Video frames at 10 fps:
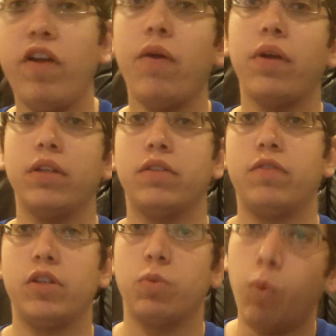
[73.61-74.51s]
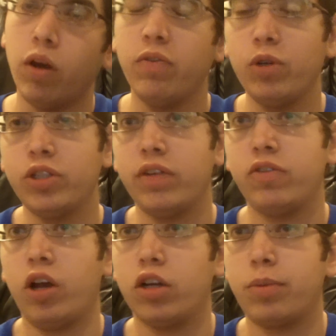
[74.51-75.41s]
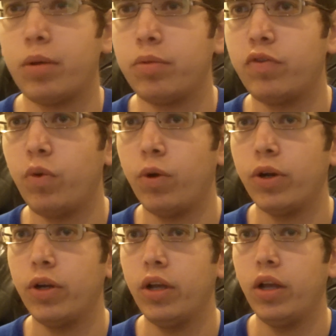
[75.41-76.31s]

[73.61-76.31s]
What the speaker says: variants of this, one of which I've talked about before.